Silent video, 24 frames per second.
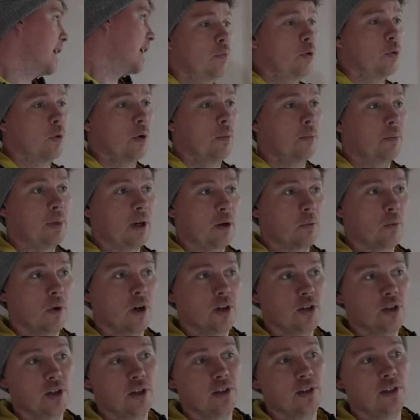We want big
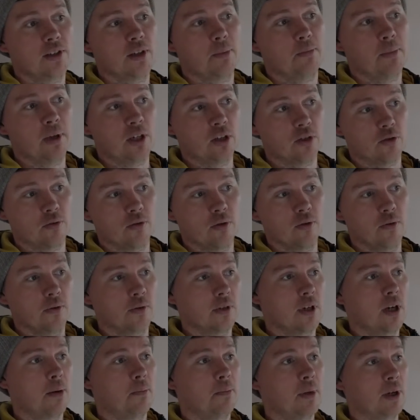washers, big
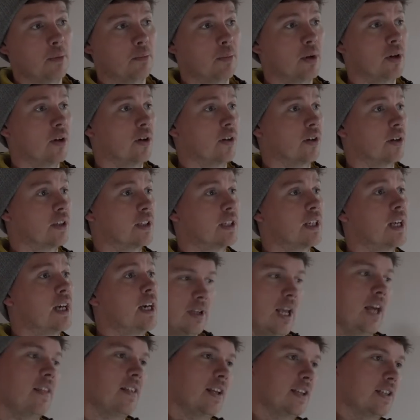screws, big plugs.
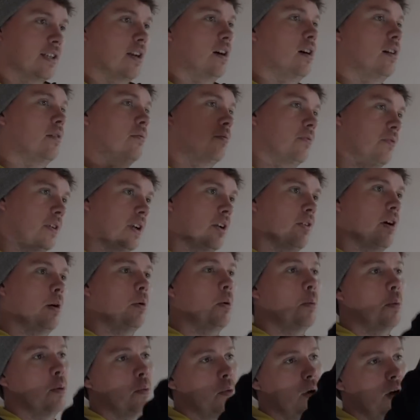Get this on, figure out
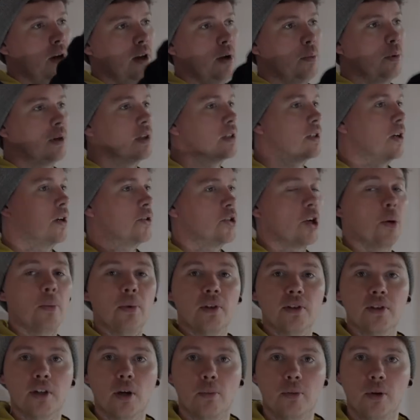what we want, and we can start
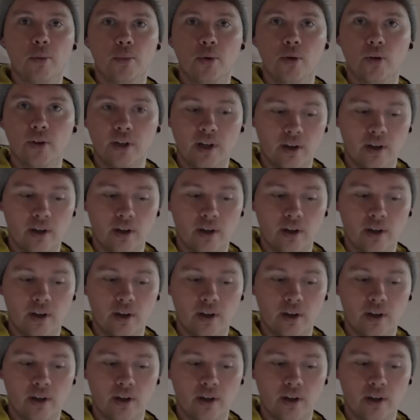chopping the top of the board